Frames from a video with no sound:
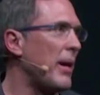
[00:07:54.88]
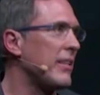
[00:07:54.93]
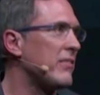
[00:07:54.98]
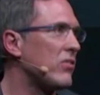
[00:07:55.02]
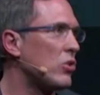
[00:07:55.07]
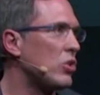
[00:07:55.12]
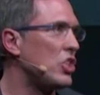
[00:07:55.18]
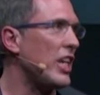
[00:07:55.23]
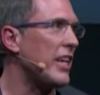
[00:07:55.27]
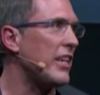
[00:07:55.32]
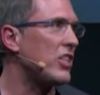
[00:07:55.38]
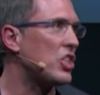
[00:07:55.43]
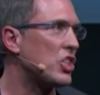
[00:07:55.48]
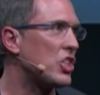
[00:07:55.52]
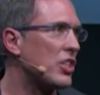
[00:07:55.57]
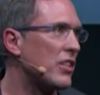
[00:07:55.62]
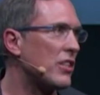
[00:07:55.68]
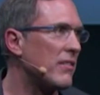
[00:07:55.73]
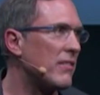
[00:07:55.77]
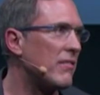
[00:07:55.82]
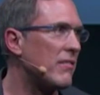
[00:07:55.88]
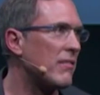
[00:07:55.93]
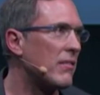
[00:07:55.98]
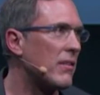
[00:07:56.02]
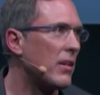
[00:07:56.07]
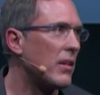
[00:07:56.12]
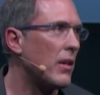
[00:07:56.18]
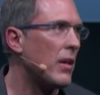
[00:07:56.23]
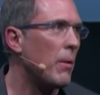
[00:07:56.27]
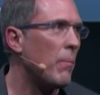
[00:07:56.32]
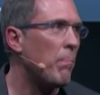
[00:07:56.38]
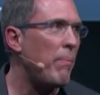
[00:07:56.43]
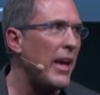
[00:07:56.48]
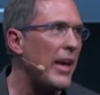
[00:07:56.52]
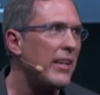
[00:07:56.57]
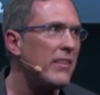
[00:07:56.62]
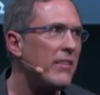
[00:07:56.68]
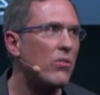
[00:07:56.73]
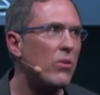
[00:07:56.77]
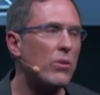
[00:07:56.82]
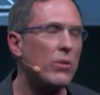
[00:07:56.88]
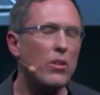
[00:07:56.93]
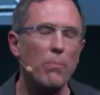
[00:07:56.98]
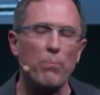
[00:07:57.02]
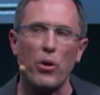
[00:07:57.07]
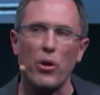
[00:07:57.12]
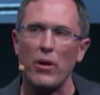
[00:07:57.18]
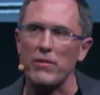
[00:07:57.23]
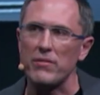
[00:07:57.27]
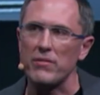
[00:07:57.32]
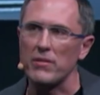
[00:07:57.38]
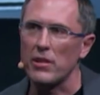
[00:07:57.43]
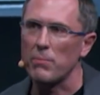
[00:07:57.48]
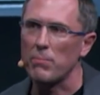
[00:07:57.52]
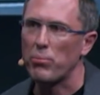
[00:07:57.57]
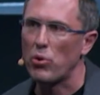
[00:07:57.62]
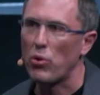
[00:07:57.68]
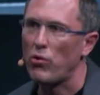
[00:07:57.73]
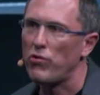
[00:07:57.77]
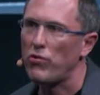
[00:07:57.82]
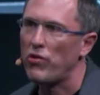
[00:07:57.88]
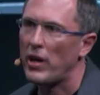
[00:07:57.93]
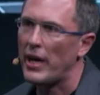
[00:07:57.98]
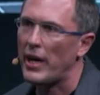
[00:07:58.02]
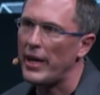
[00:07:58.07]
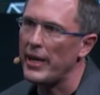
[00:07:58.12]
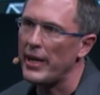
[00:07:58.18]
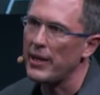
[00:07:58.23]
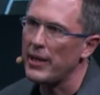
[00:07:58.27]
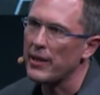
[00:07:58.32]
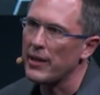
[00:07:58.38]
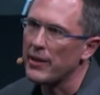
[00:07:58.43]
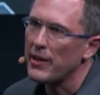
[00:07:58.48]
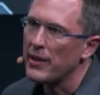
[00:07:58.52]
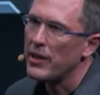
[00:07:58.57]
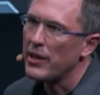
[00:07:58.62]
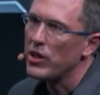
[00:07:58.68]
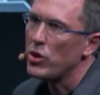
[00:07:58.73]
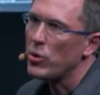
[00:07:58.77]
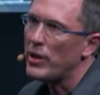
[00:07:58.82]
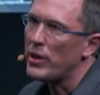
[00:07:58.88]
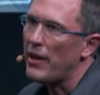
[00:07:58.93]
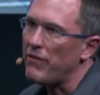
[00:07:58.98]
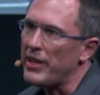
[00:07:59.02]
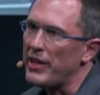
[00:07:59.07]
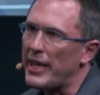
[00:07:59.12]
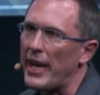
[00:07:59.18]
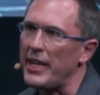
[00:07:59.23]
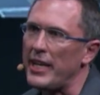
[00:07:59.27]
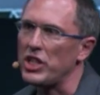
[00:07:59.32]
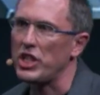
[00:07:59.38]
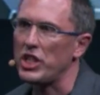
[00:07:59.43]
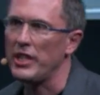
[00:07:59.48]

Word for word: suggestions, based on your personal profile, your navigation